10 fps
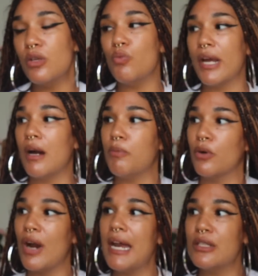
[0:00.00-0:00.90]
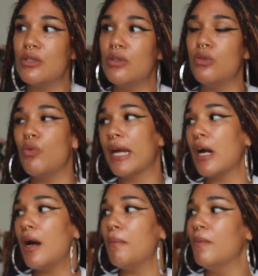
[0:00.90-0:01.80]
you wake up with gratitude, you wake
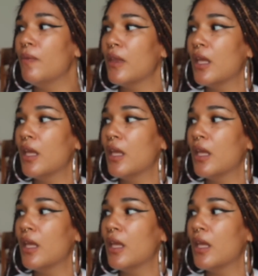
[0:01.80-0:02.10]
up